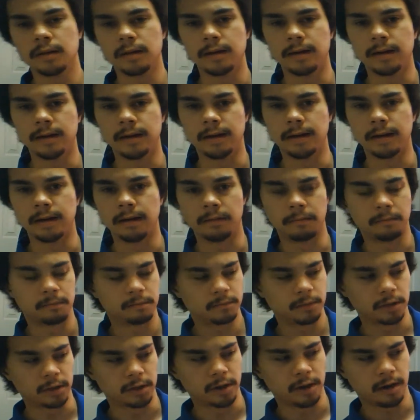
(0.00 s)

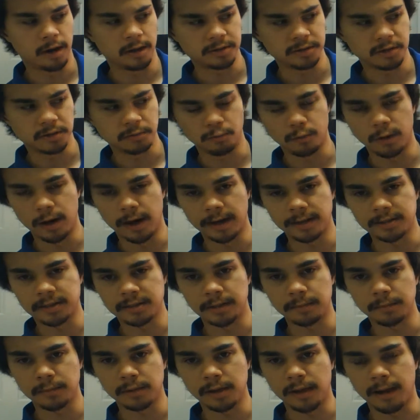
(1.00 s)
The cause is why
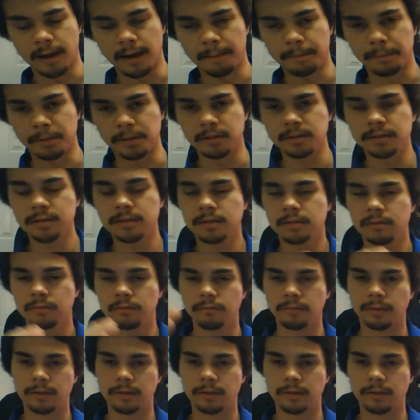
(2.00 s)
something happens.